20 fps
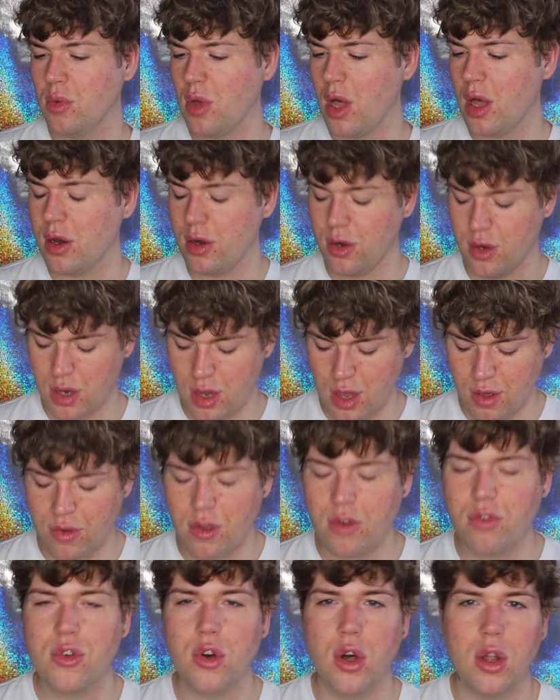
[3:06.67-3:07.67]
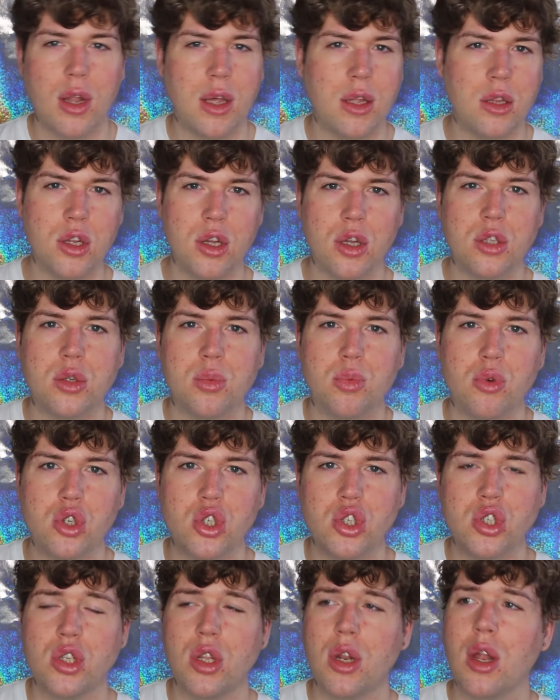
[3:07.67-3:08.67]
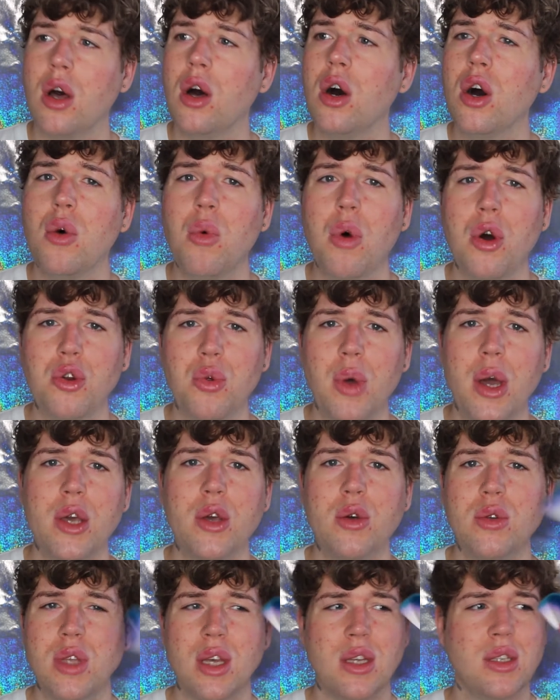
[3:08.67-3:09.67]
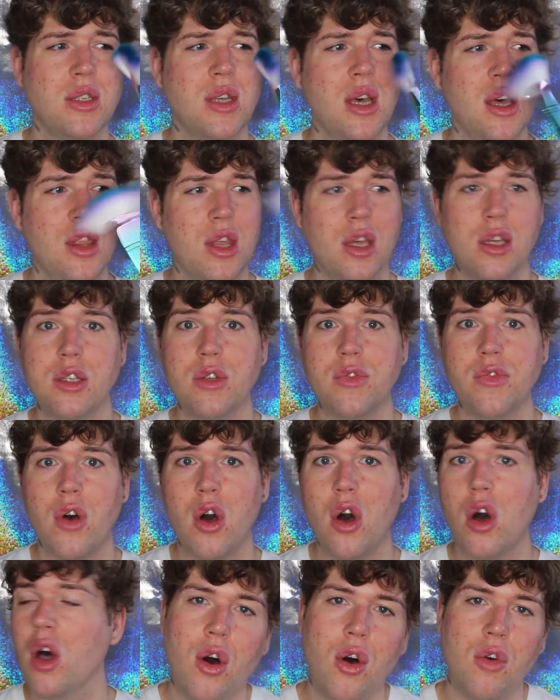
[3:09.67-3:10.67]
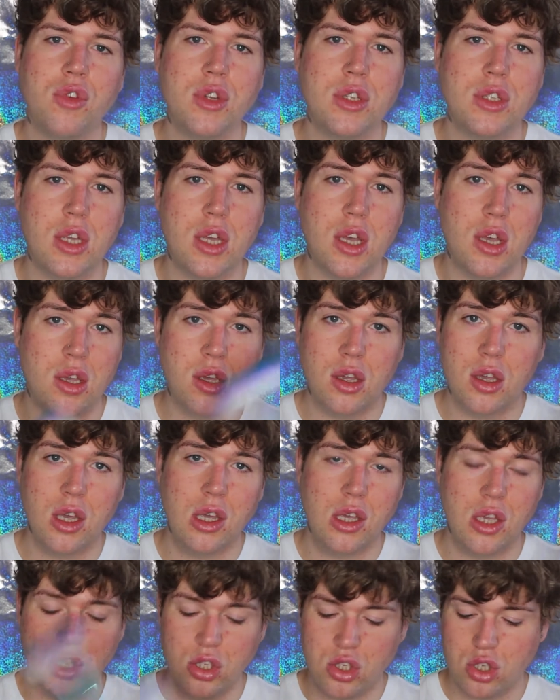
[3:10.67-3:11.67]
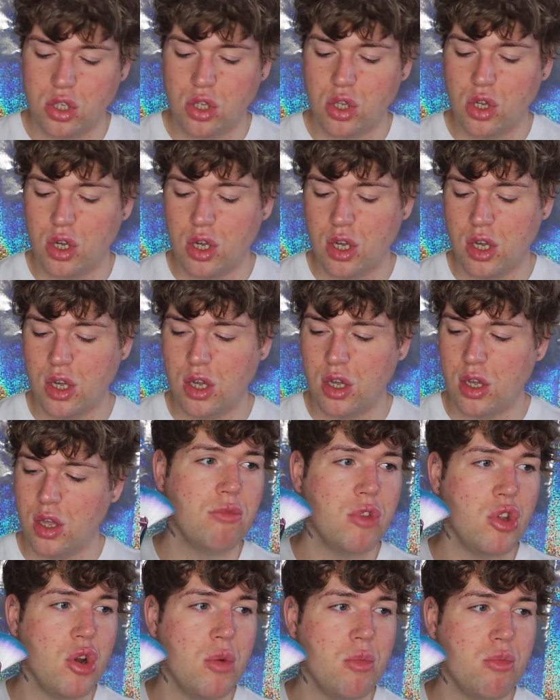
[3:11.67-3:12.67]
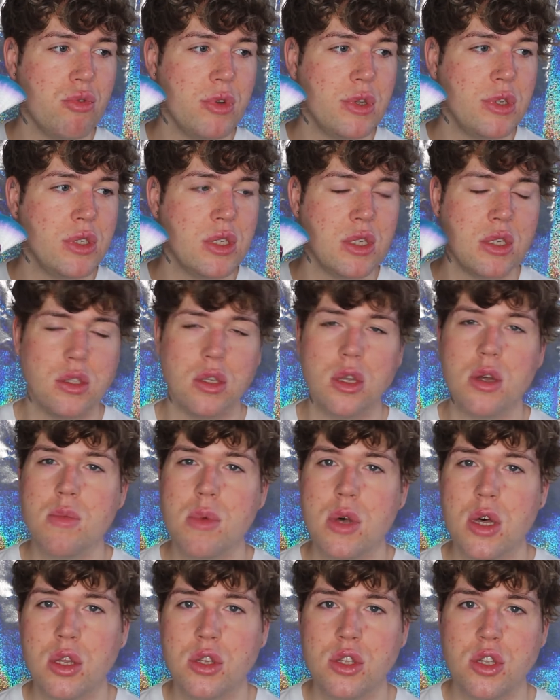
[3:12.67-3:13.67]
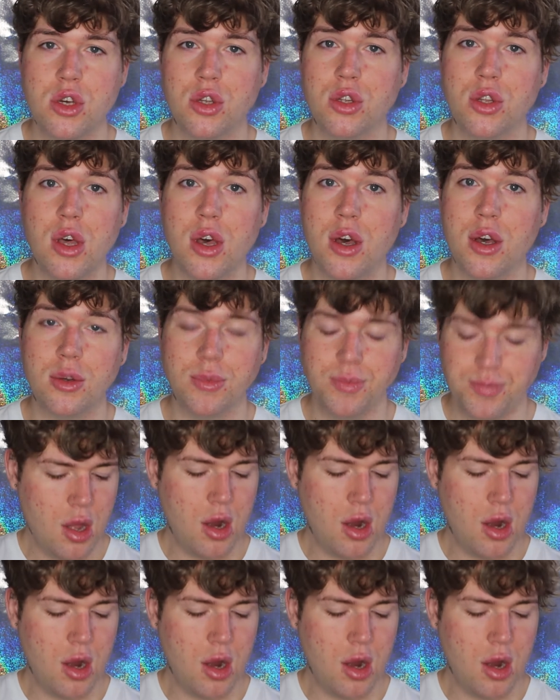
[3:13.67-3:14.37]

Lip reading: And if you've got like loads of brushes and you're like, oh, what do I use, like say this for, obviously you just look at the numbering system and you'll know.